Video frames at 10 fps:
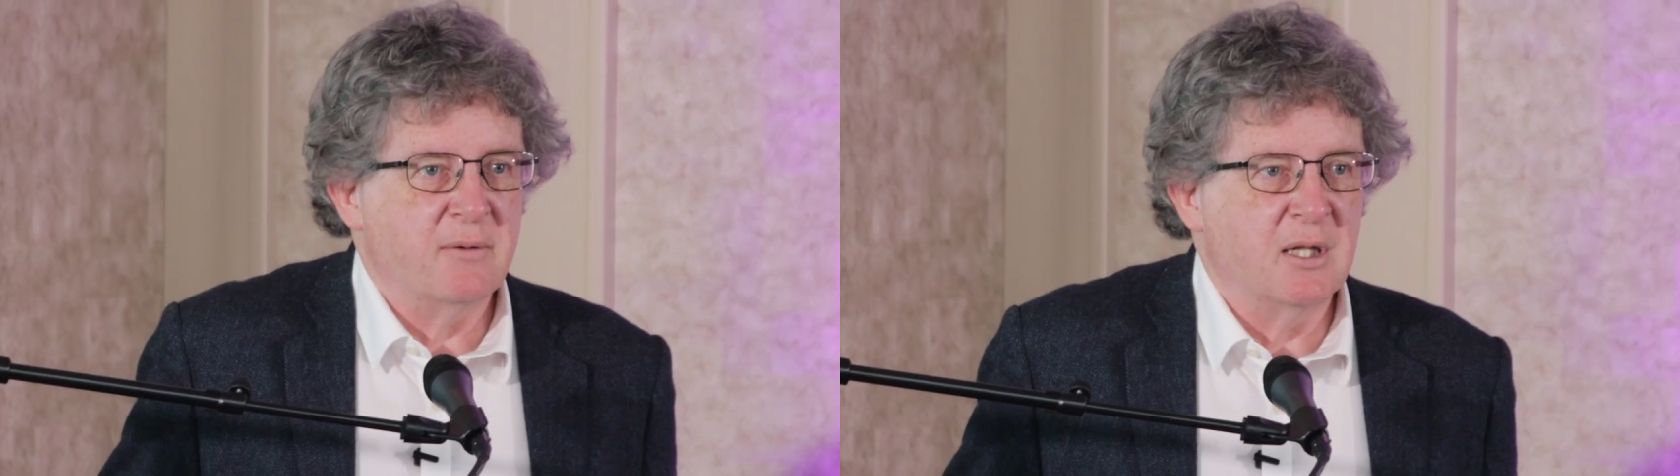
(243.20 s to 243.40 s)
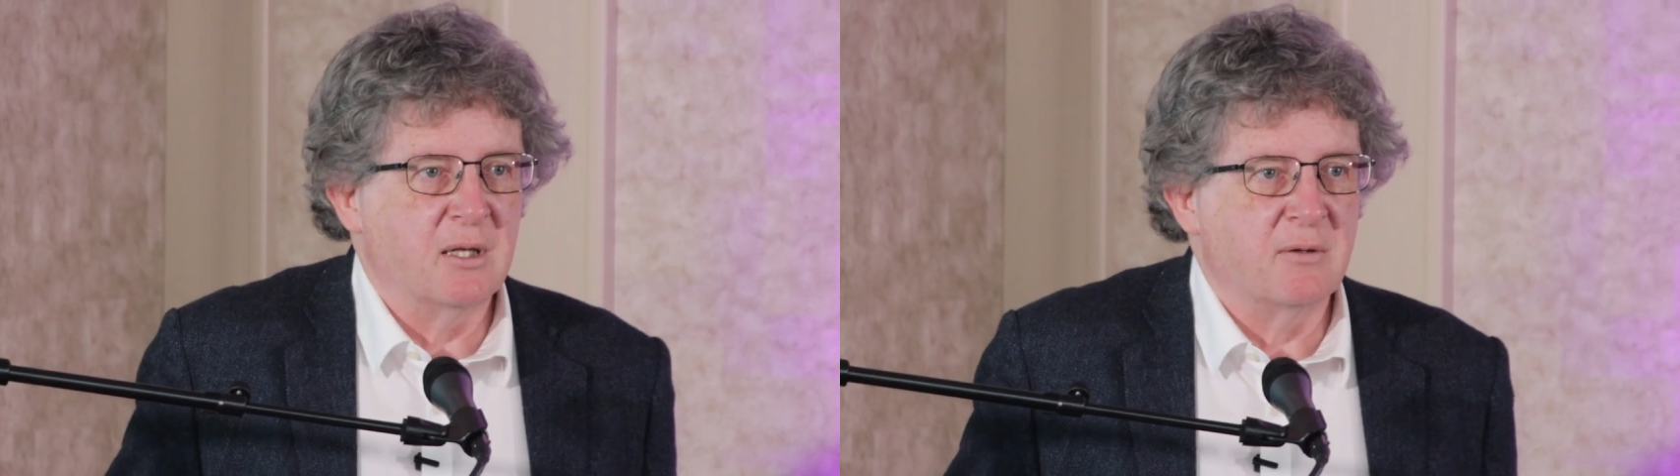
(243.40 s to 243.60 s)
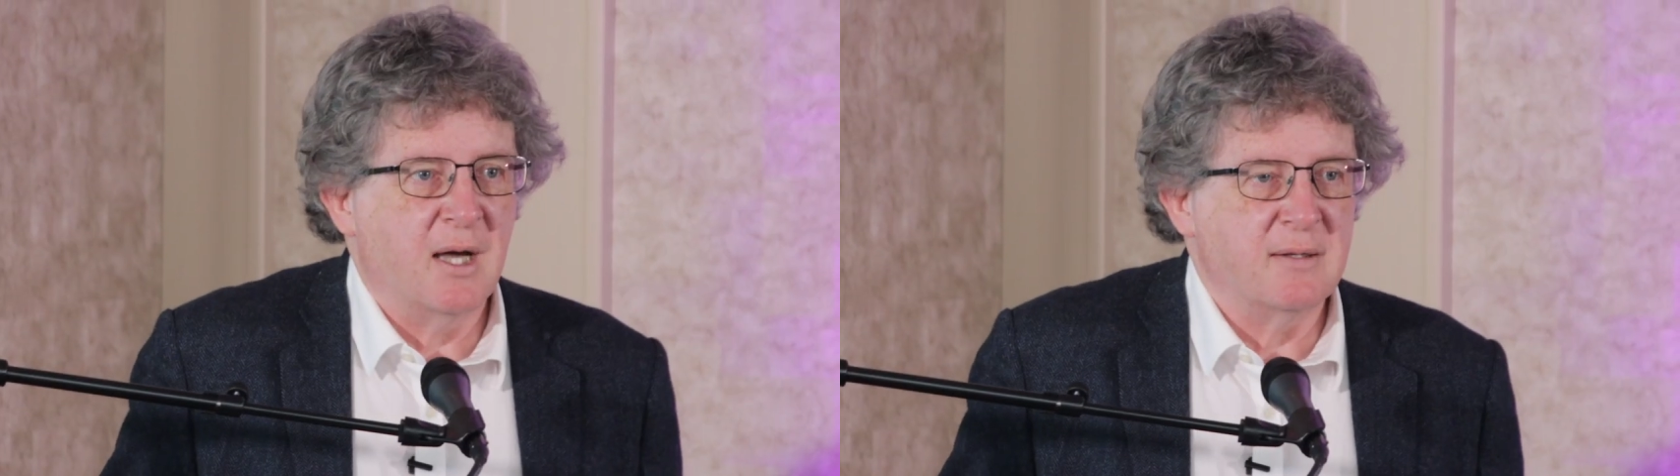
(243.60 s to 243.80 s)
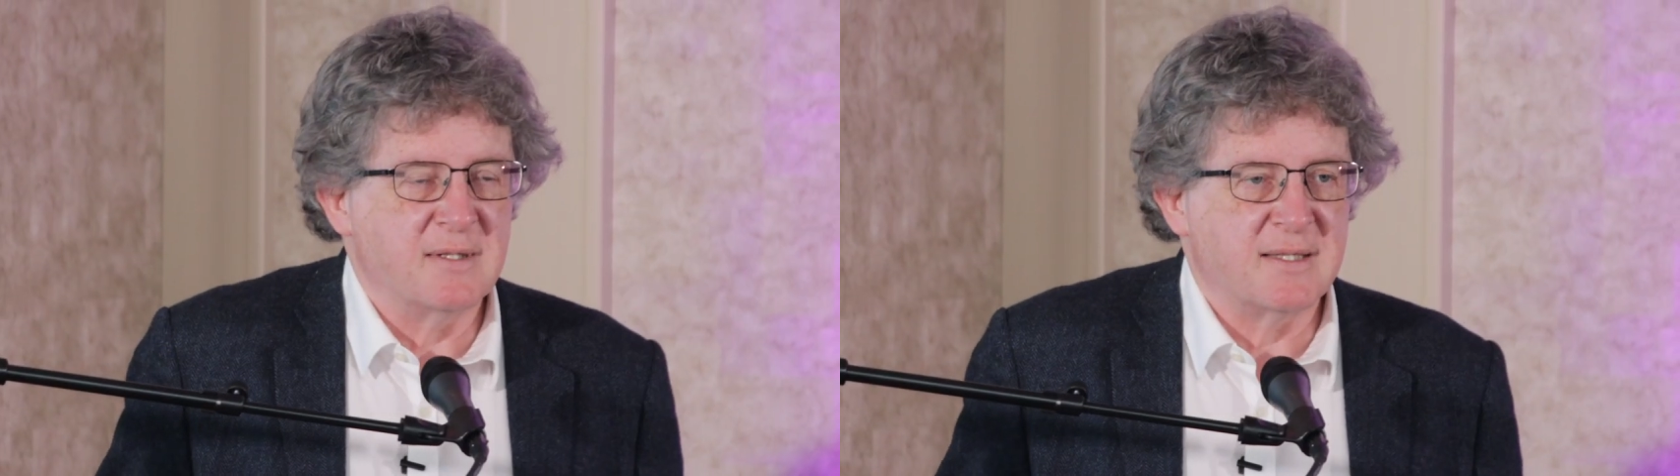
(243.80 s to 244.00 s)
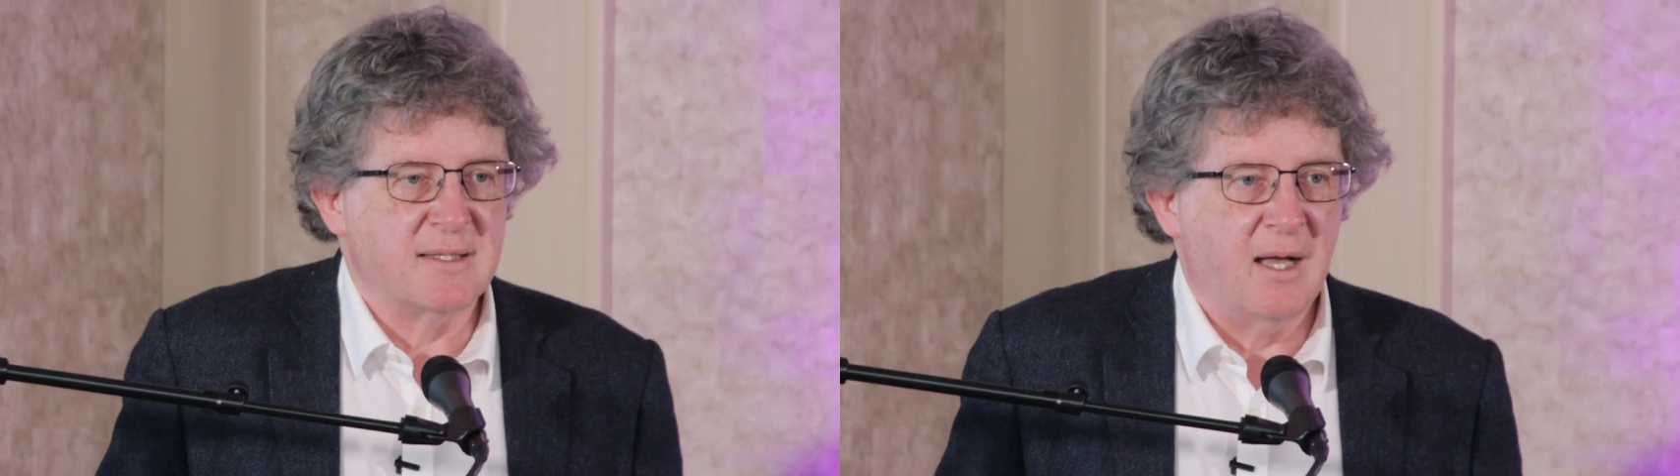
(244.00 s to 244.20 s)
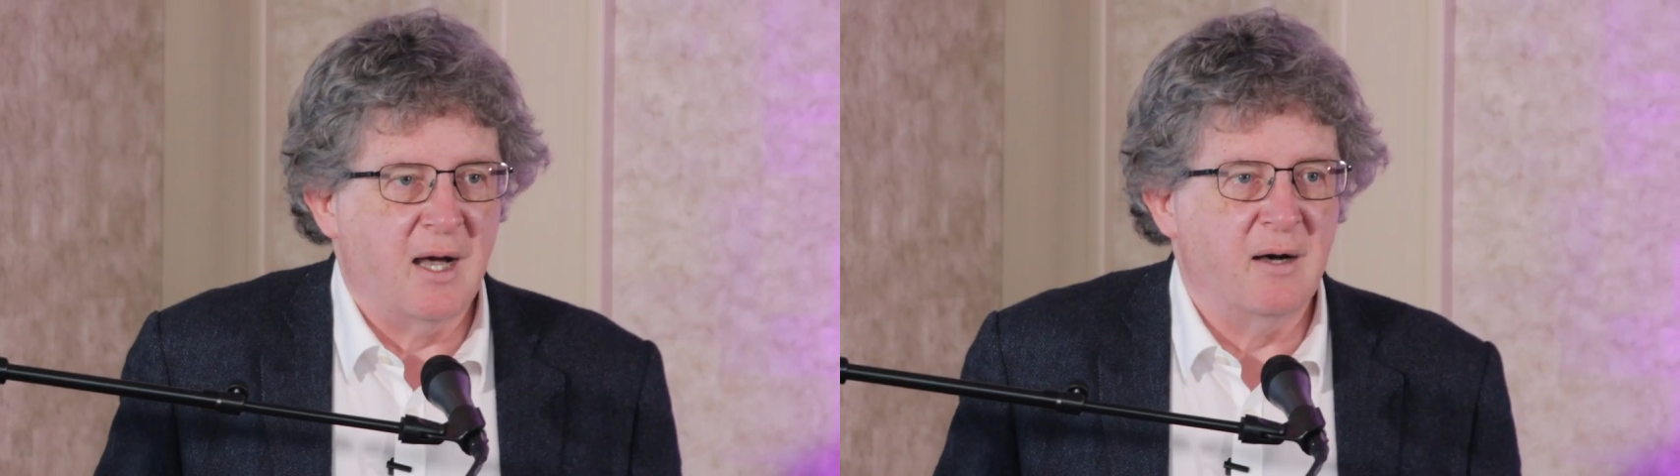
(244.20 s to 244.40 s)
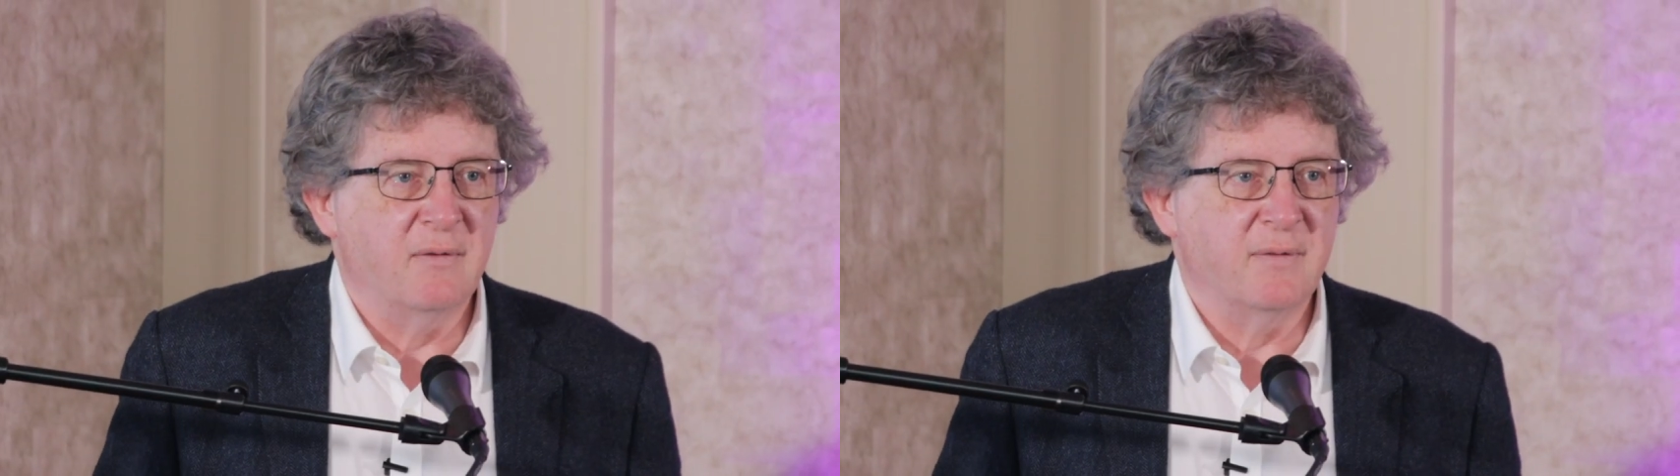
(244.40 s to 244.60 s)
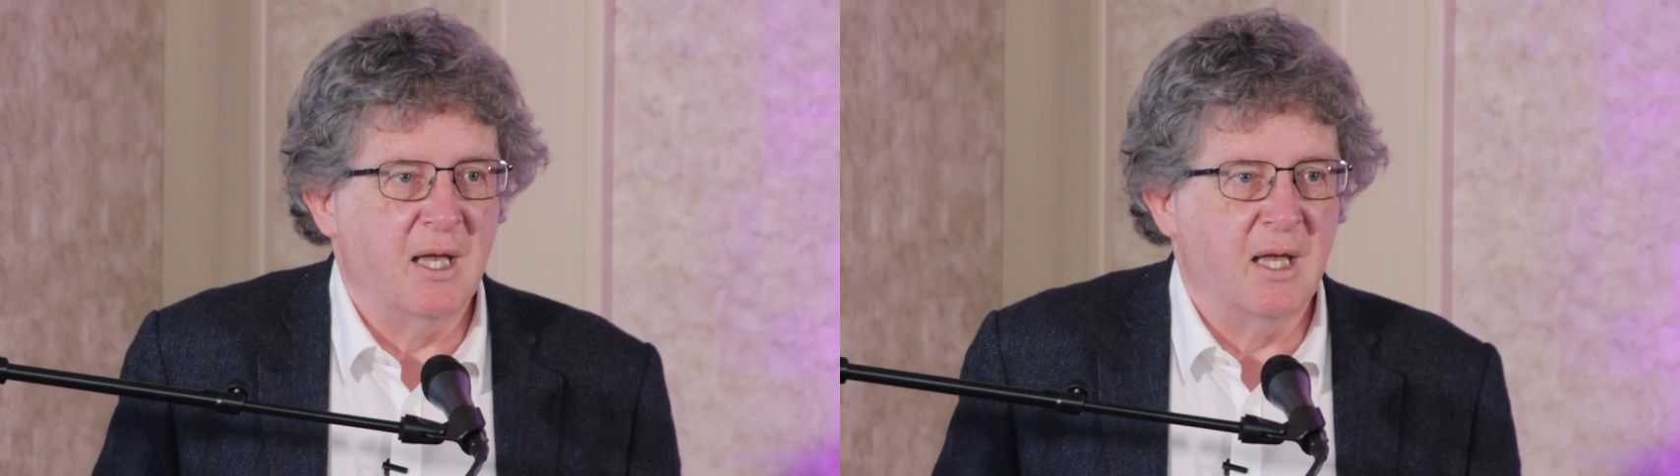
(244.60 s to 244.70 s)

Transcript: are in the grounds of